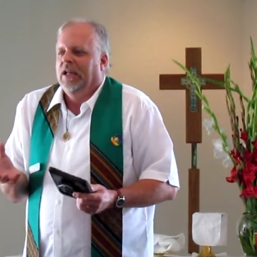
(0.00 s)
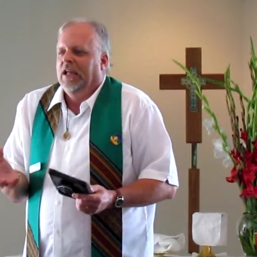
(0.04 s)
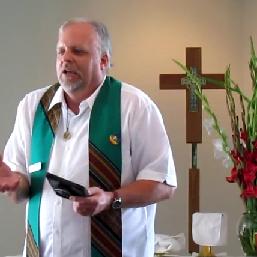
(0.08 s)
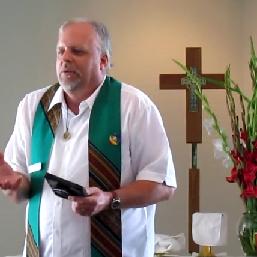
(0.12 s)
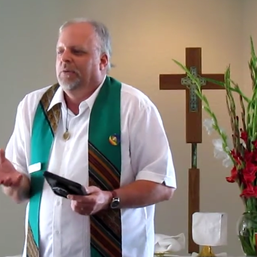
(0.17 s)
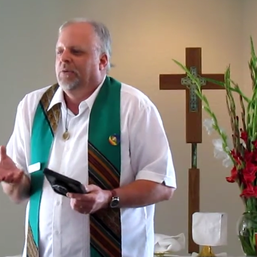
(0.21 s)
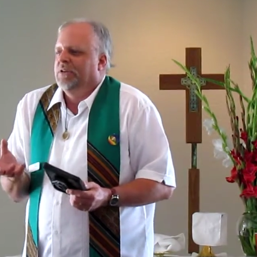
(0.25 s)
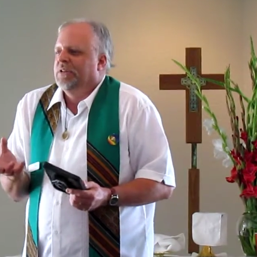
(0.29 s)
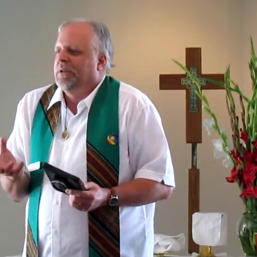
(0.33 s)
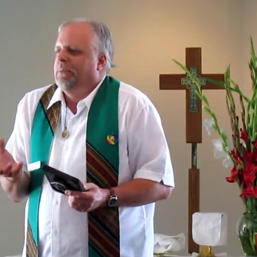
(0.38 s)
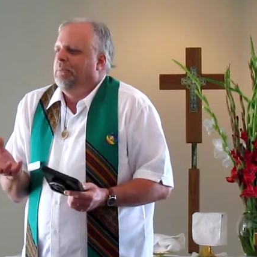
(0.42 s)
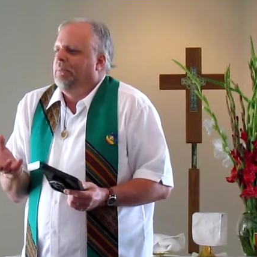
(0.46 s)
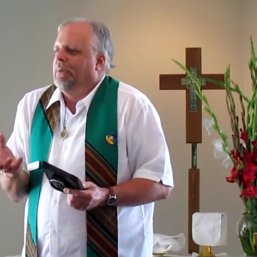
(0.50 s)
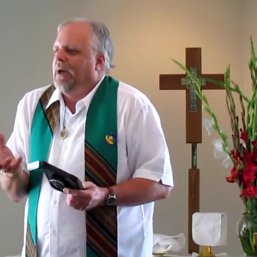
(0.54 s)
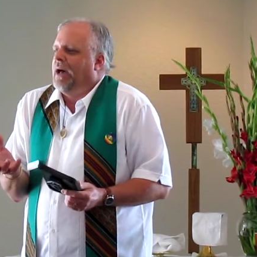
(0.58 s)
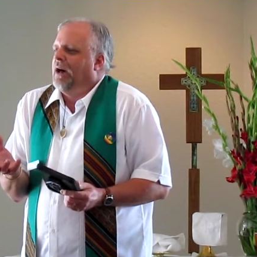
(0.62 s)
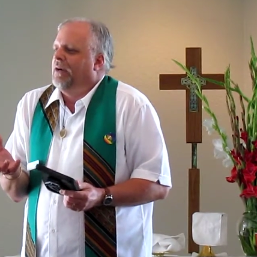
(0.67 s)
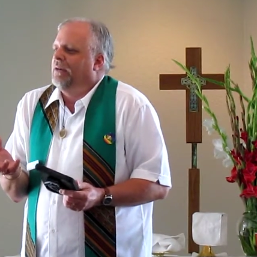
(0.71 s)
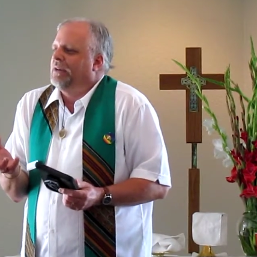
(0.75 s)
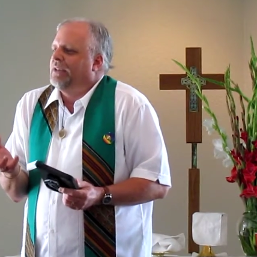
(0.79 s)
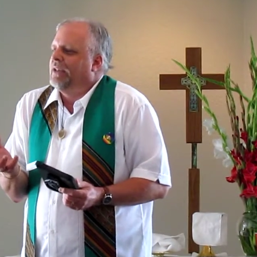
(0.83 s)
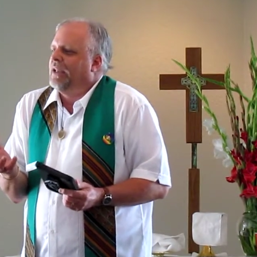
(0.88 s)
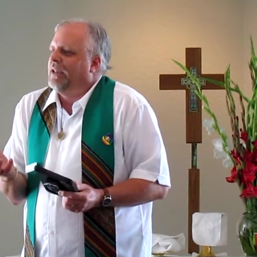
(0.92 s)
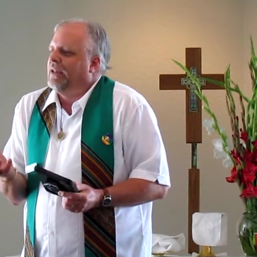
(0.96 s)
It was
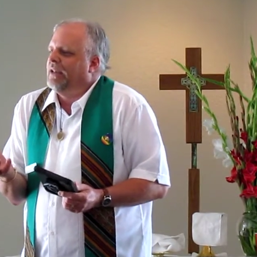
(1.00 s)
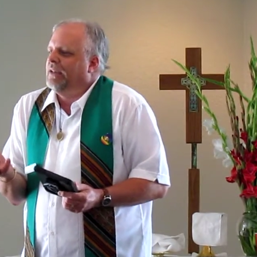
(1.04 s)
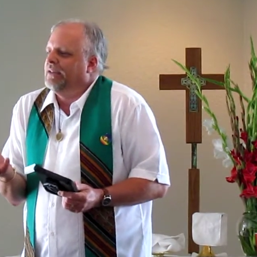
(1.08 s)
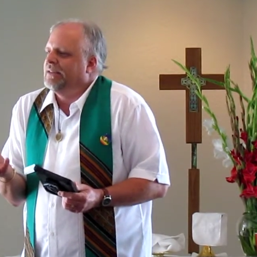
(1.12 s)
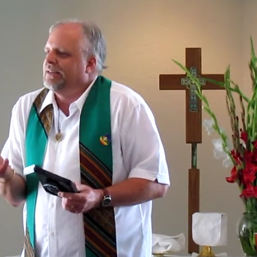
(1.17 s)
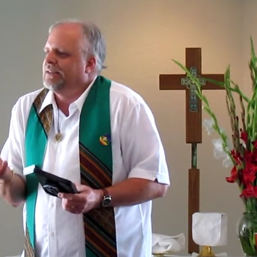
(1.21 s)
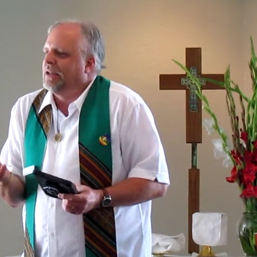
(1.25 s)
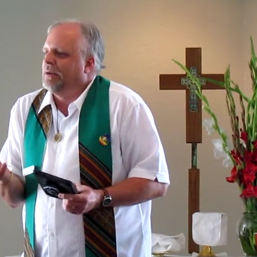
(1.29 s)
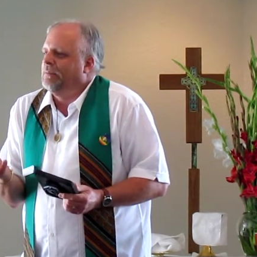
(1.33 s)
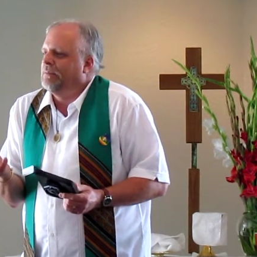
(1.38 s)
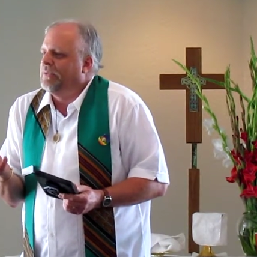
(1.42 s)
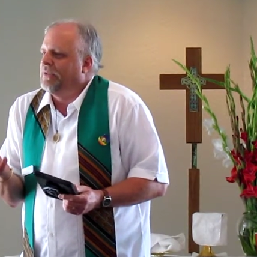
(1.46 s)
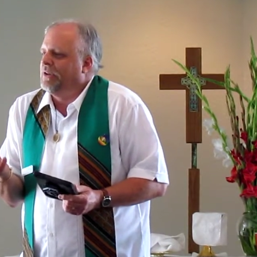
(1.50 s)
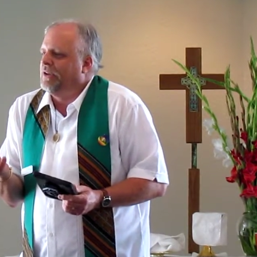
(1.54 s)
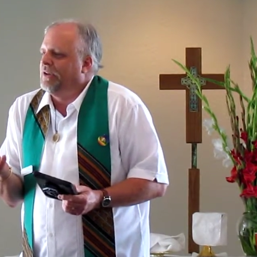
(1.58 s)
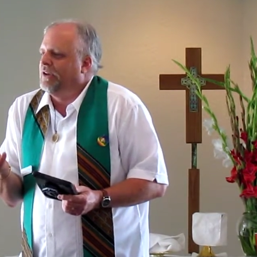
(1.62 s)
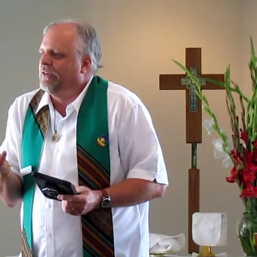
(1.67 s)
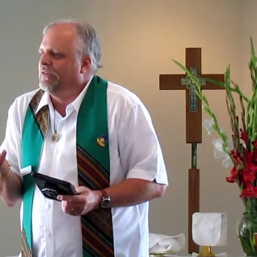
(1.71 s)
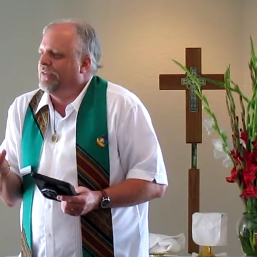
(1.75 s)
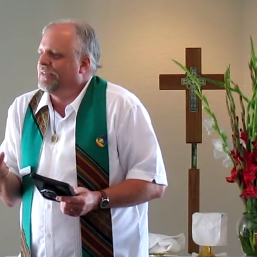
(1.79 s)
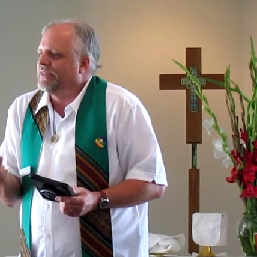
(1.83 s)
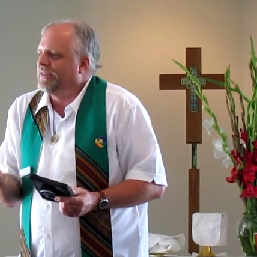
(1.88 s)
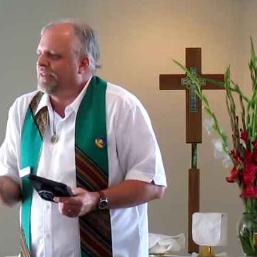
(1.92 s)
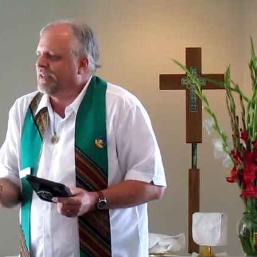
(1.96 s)
about getting something
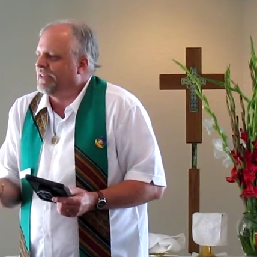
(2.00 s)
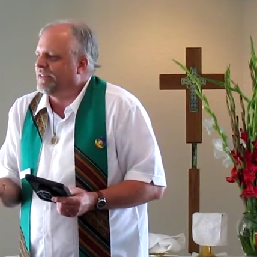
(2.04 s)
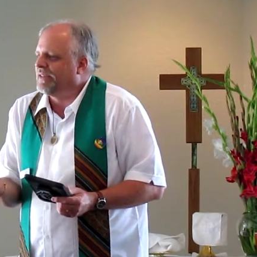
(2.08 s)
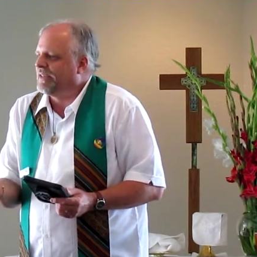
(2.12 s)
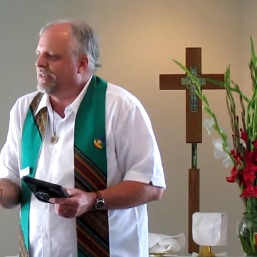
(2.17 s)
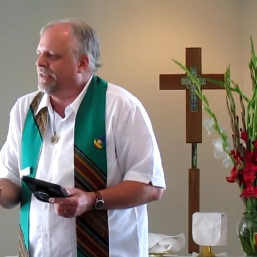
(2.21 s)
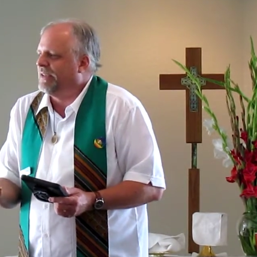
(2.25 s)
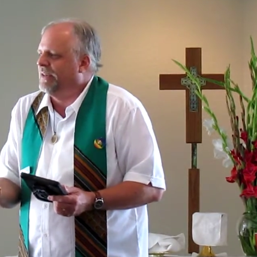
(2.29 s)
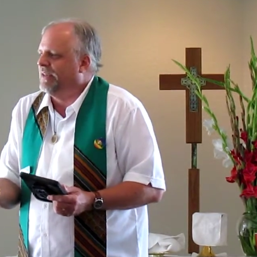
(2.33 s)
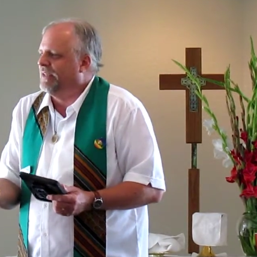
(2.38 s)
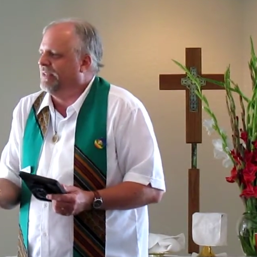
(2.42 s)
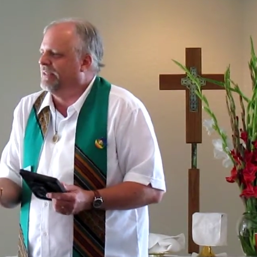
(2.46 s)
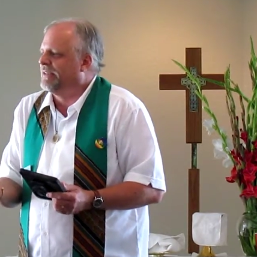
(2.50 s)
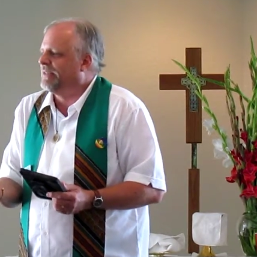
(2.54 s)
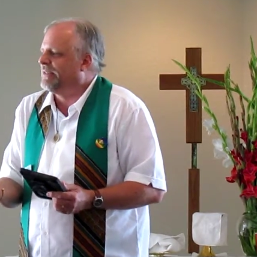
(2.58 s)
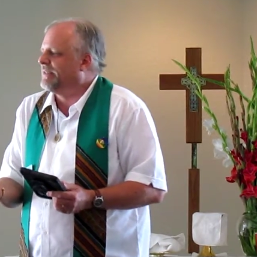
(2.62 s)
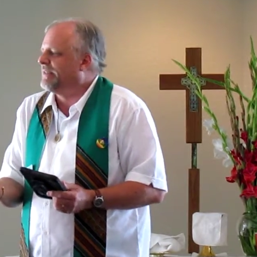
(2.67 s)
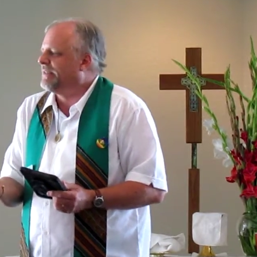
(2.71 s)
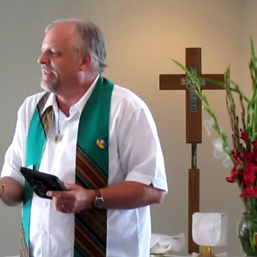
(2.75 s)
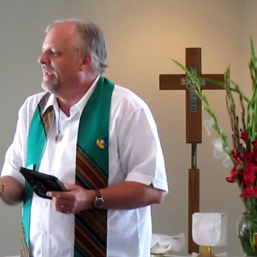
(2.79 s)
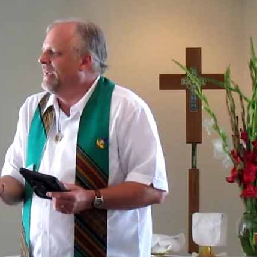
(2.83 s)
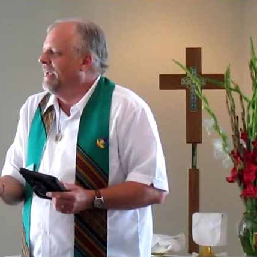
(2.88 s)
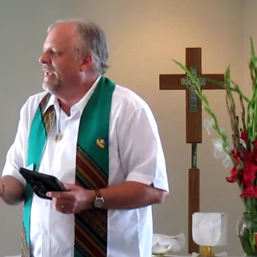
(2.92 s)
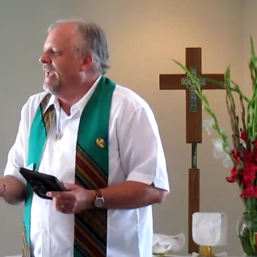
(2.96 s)
of
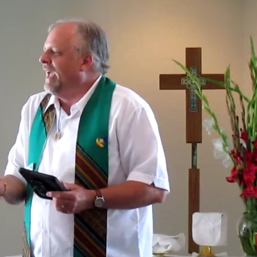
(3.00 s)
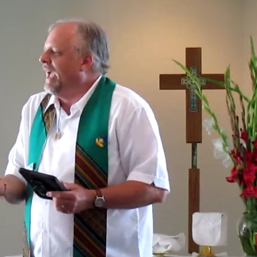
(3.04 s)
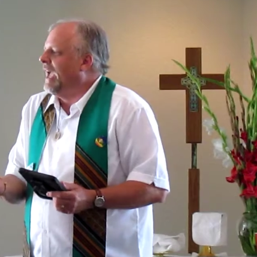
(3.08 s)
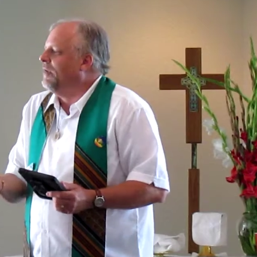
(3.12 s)
sustenance